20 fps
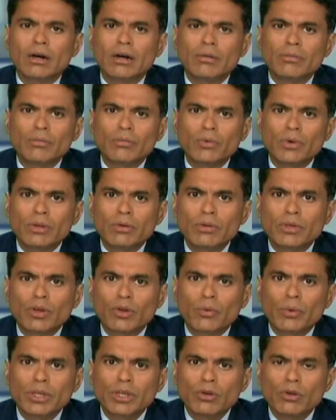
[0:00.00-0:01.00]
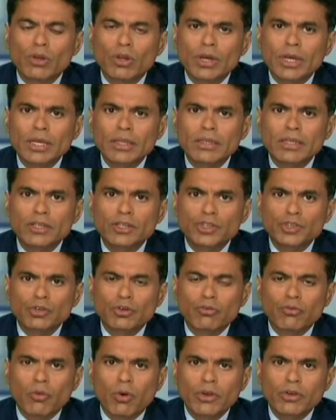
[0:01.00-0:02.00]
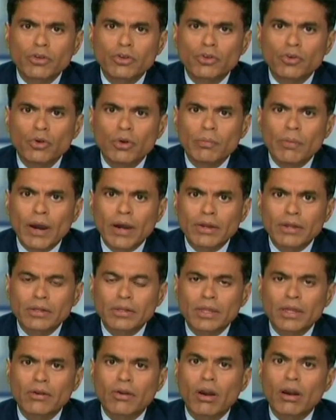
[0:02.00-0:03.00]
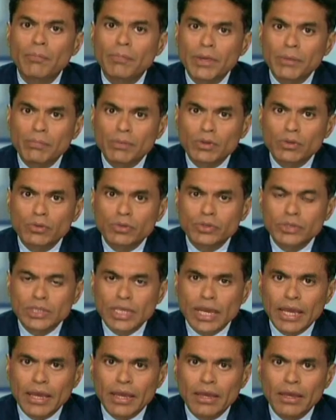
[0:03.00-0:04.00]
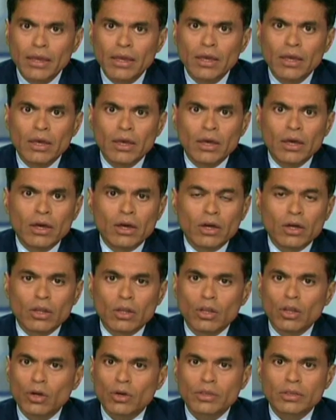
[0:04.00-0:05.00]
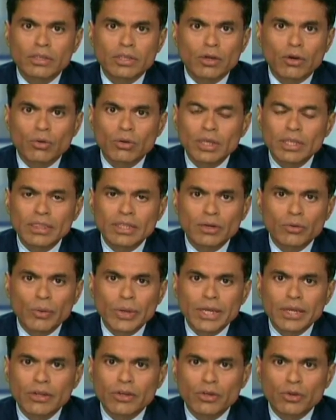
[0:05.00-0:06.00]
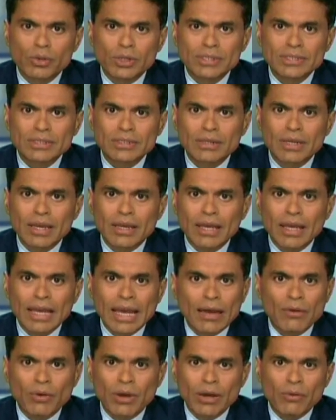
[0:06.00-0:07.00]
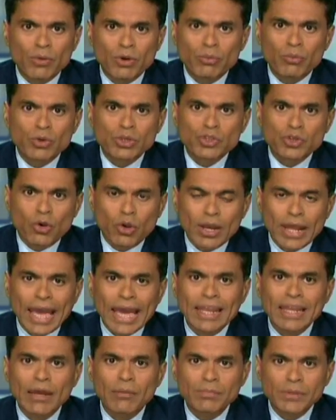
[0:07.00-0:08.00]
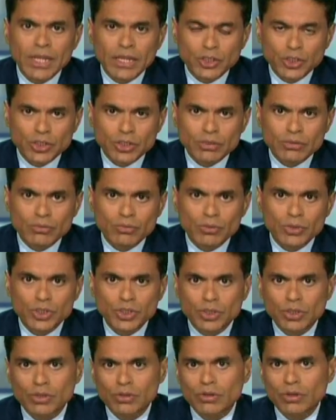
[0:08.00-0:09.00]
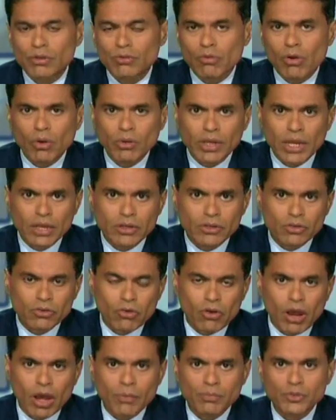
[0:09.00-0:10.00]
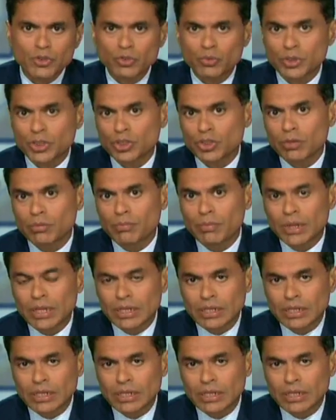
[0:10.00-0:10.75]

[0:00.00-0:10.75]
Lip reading: when you look at the issue of what to do about it, there are people who say, look, the only thing we can do is what's called adaptation. We should rotate crops, we should